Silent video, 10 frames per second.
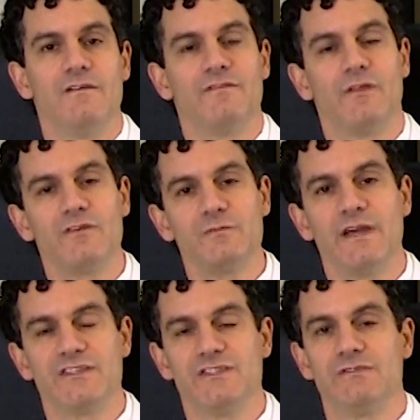For those
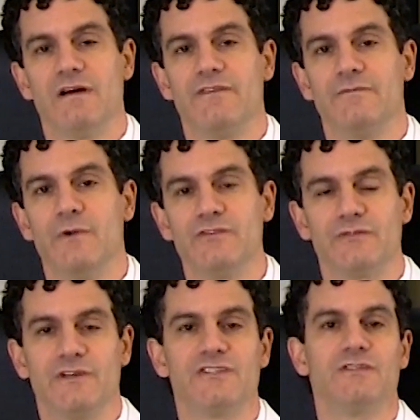patients who have the most
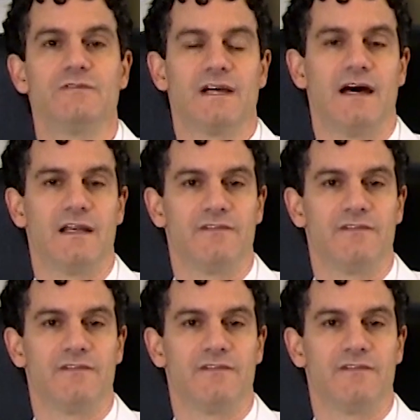traditional kind